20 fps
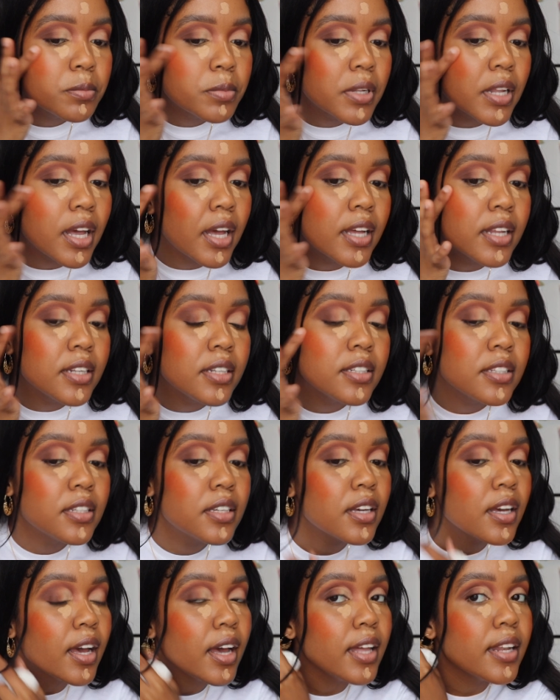blend
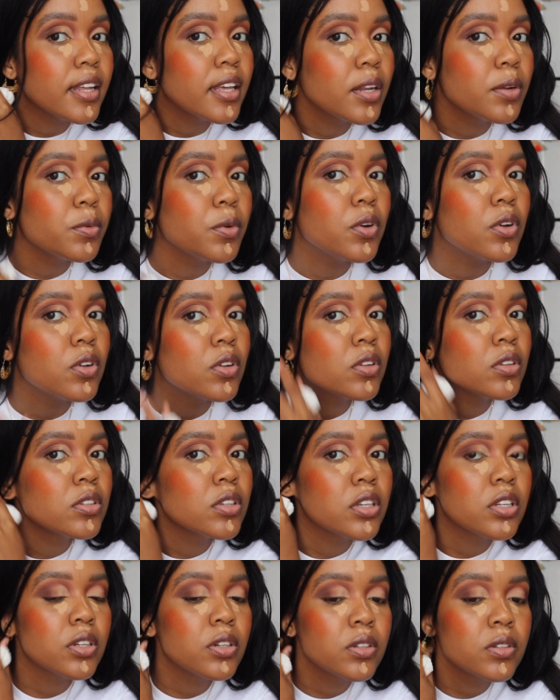and it will,
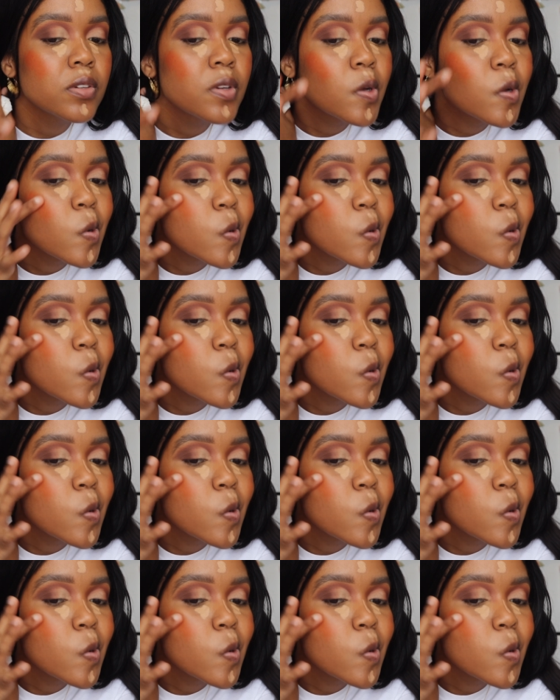you know,